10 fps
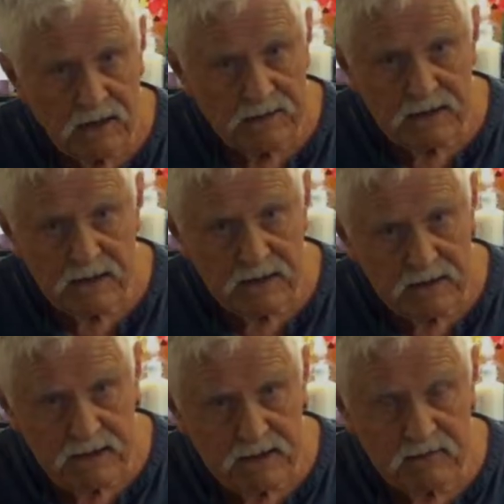think I
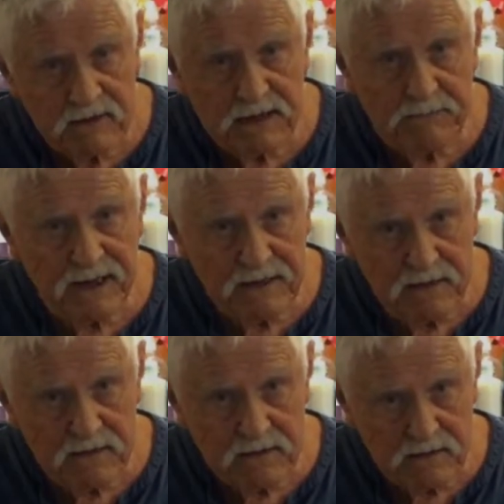need to
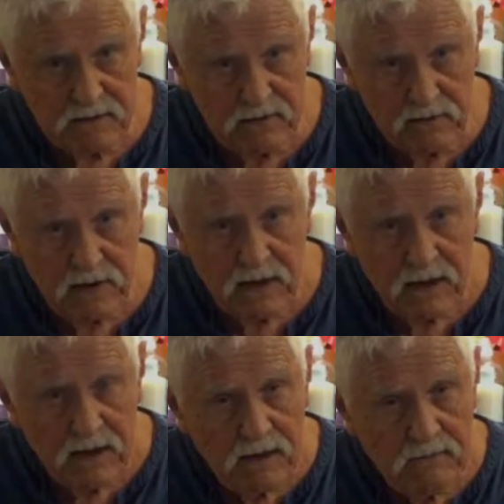explain to you
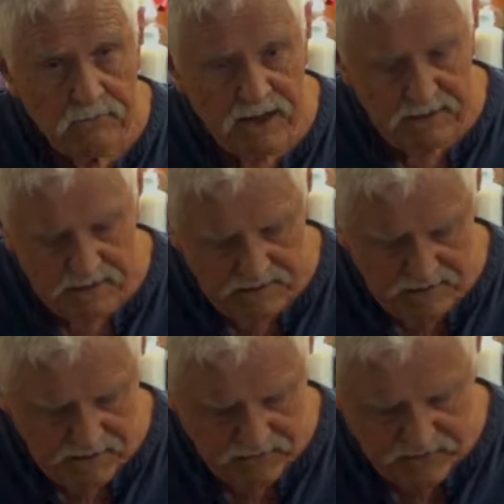the basic
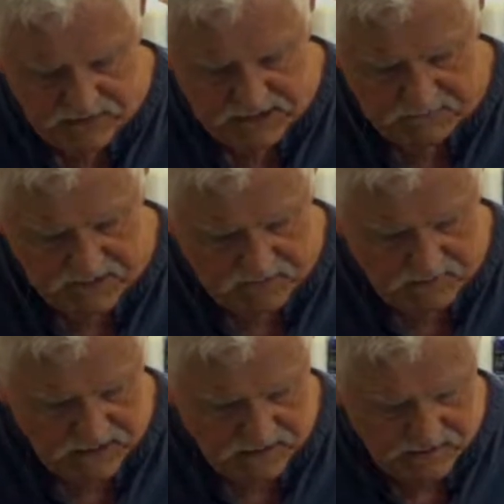difference
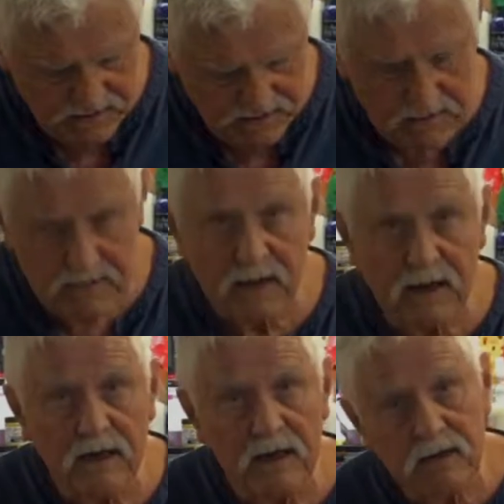between
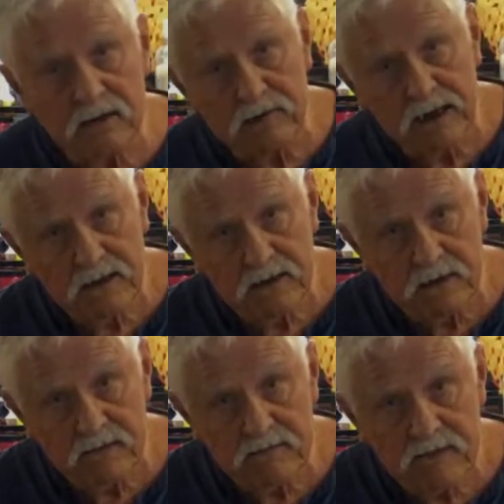Atelier Interactive